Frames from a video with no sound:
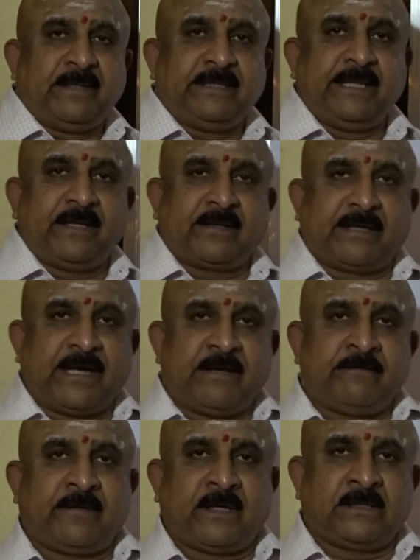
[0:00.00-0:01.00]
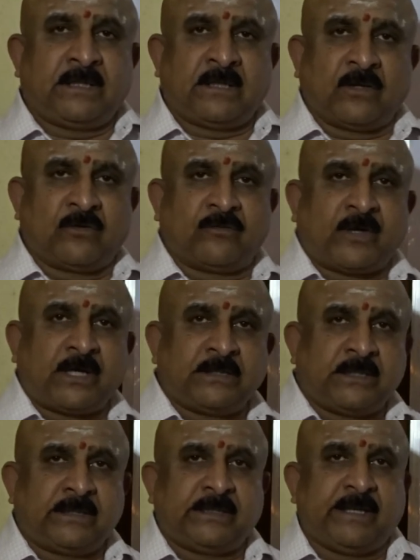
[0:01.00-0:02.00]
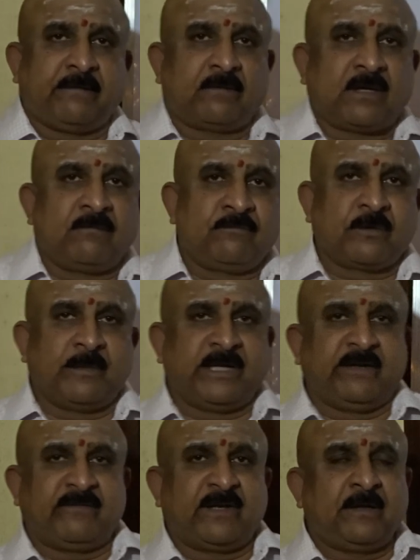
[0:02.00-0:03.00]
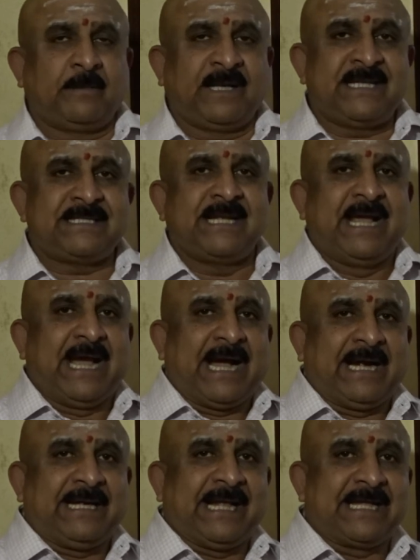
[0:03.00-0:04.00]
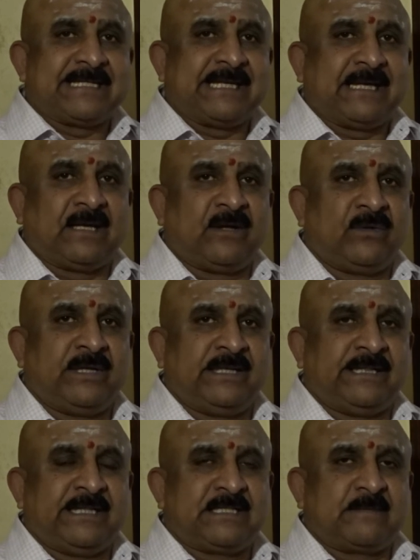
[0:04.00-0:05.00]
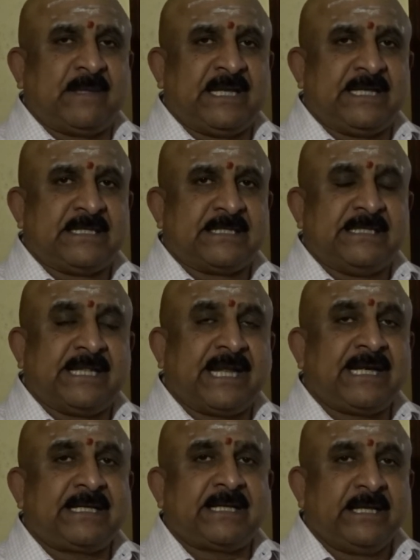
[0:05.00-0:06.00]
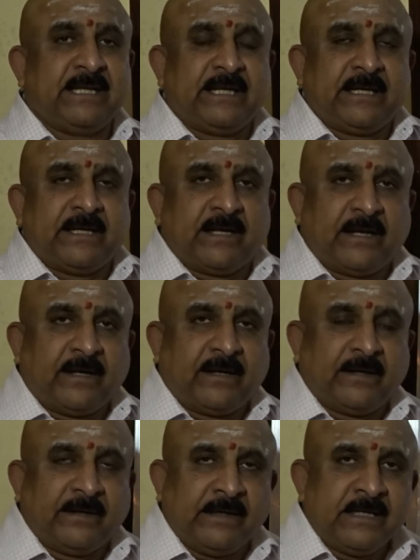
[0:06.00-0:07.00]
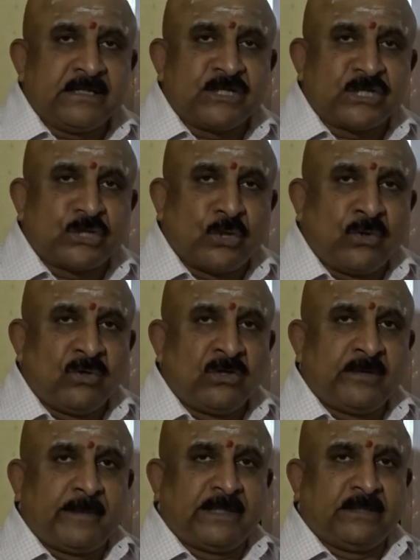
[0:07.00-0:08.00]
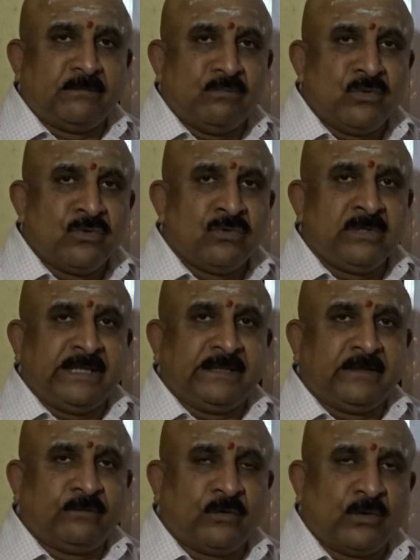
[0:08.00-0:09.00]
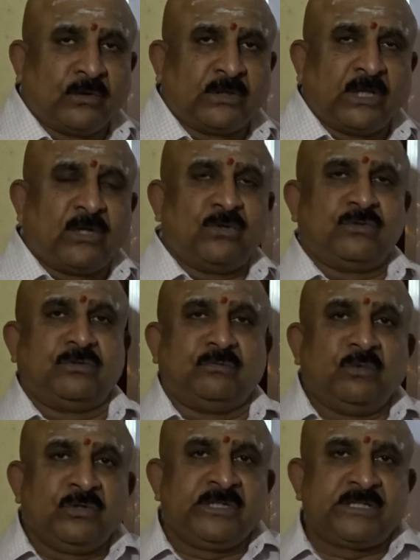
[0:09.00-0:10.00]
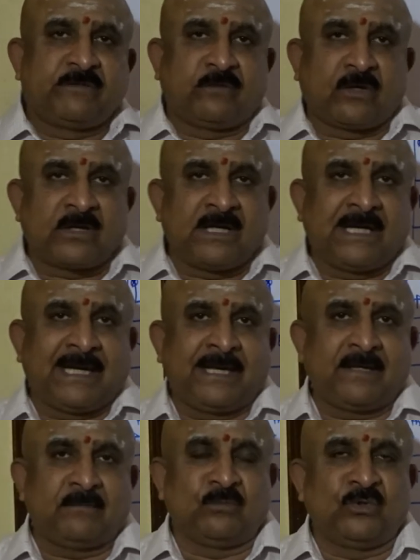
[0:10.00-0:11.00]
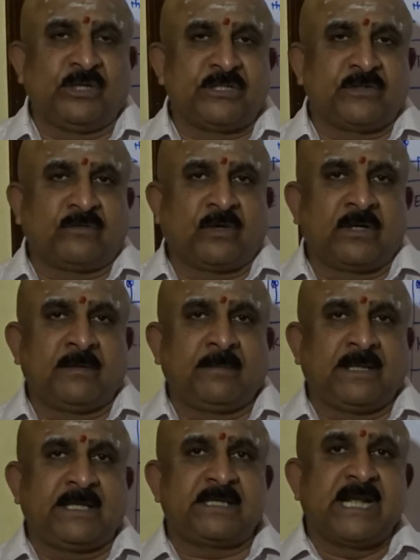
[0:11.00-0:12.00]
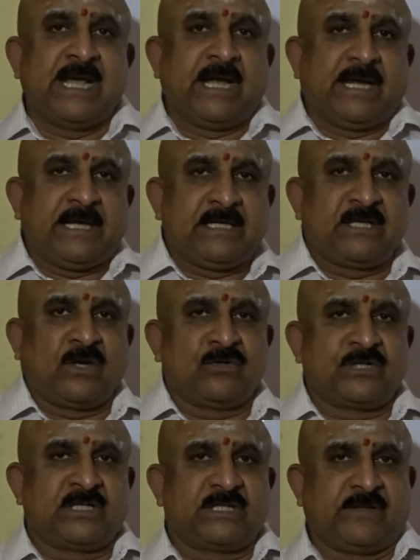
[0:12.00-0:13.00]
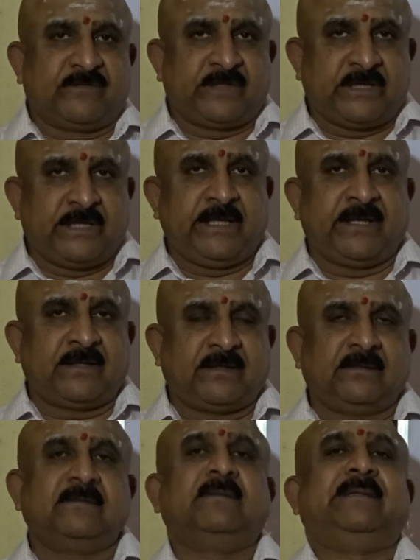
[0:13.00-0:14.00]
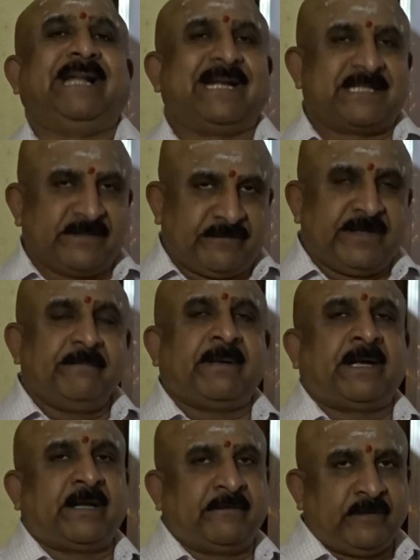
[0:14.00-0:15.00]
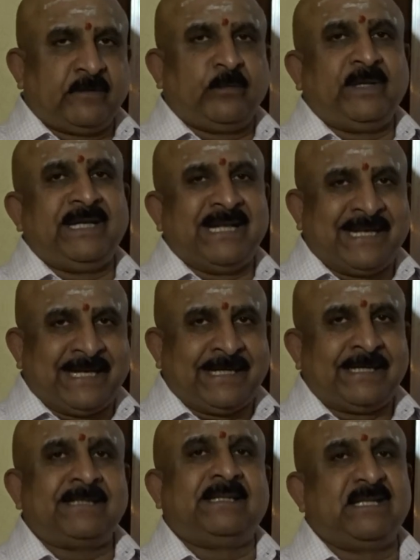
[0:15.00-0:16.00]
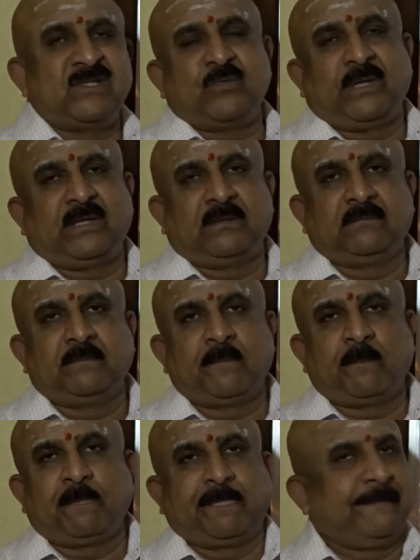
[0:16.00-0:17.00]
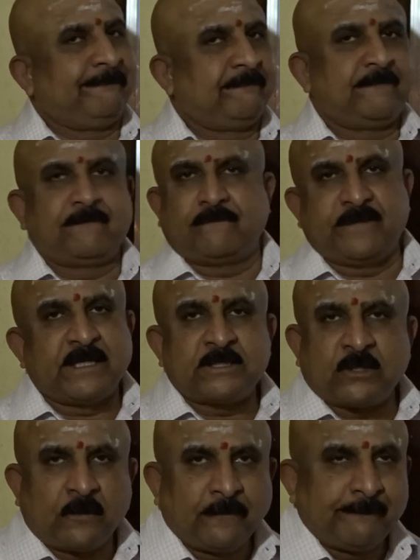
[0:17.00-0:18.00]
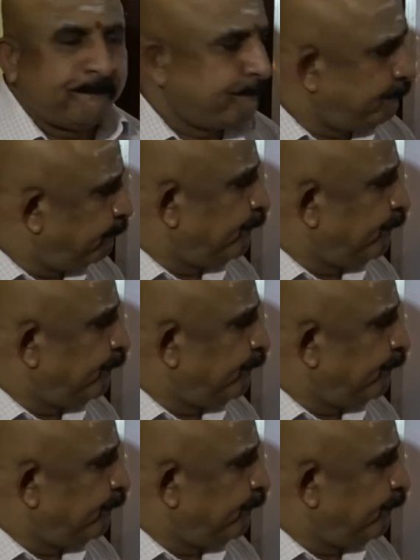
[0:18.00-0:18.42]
Maybe their grandfather or father, they have come from a different place and have settled down in this place. That is told by the Moon in the fourth house. Moon is a foreign land, Moon is a foreign place. His house is shifted here. That shifting part of it, we narrate it this way. That's all.